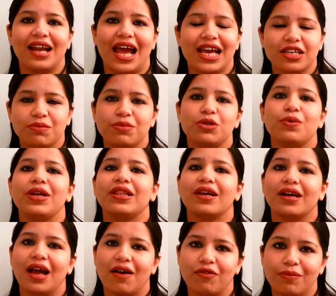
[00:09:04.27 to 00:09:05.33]
clash between the
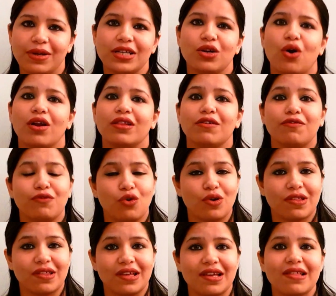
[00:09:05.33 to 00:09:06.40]
government or the
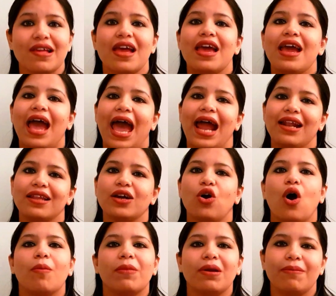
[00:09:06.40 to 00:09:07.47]
forces and the
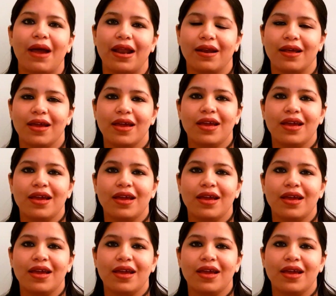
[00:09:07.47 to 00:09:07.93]
common man.